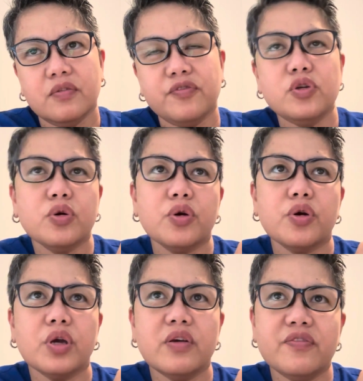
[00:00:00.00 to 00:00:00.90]

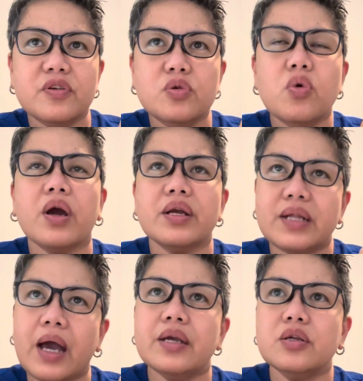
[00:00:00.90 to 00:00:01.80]
you are
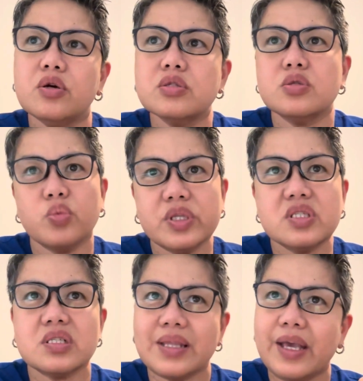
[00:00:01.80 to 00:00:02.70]
diagnosed with
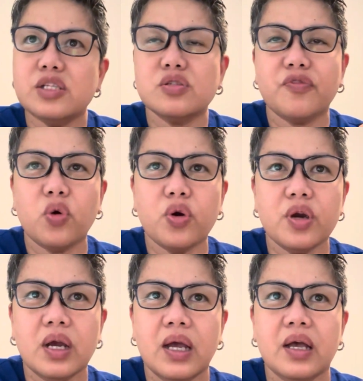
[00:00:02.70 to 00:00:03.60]
stage
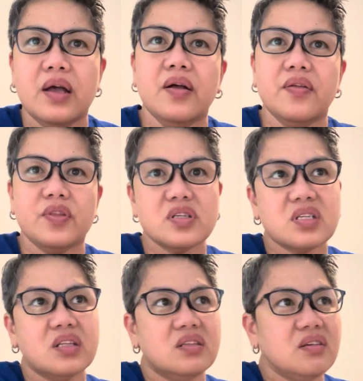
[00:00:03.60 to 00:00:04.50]
4, there's
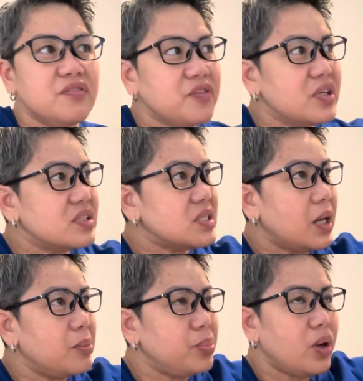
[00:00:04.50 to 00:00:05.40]
a different
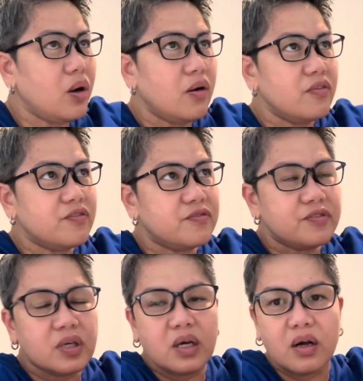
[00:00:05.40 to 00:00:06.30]
type of
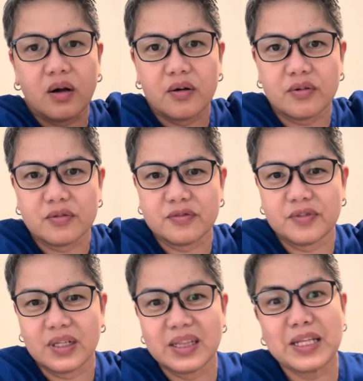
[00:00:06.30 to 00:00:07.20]

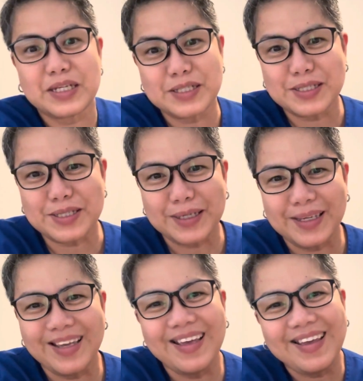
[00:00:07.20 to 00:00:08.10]
list
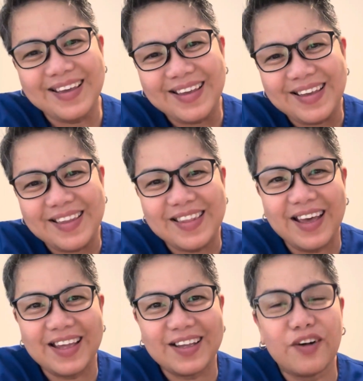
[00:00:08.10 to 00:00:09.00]

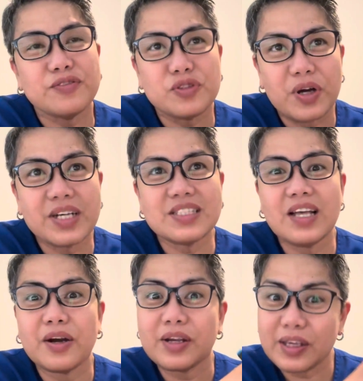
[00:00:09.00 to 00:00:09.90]
of drugs
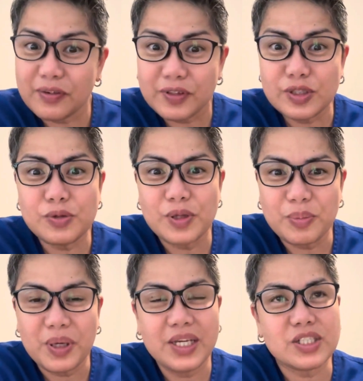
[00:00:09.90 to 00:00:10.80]
that are given to the
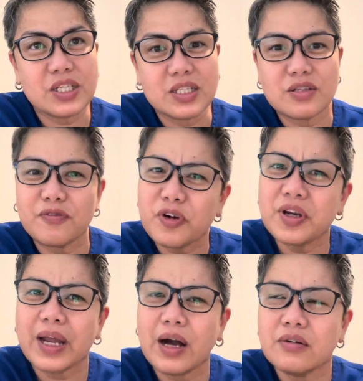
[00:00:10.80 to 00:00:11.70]
patient. So for
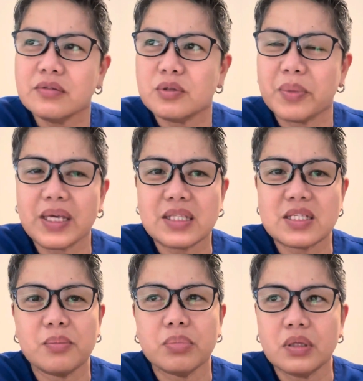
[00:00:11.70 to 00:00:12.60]
now, to make it
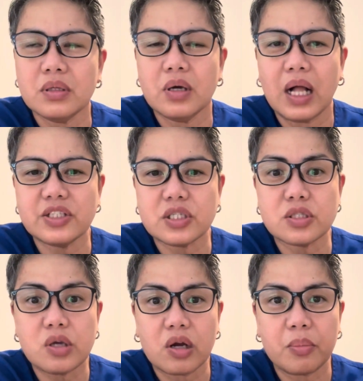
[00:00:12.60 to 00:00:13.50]
simple, I'll
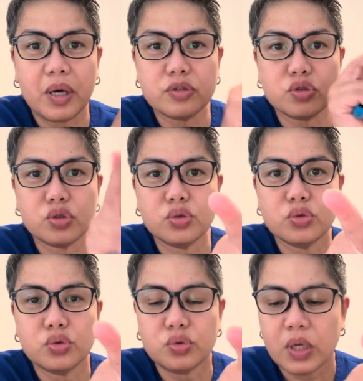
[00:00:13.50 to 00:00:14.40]
just talk about
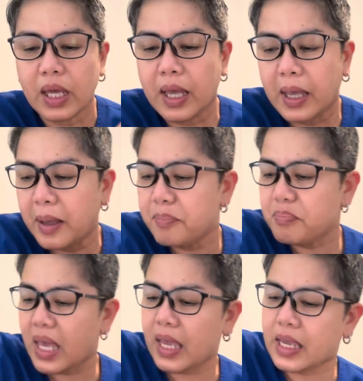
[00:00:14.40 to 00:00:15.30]
two
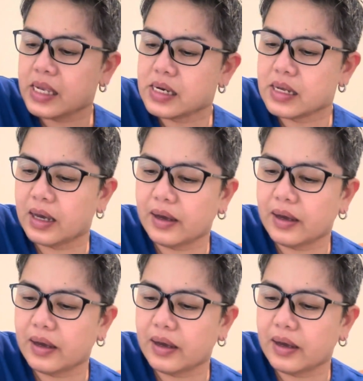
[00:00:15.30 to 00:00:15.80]
main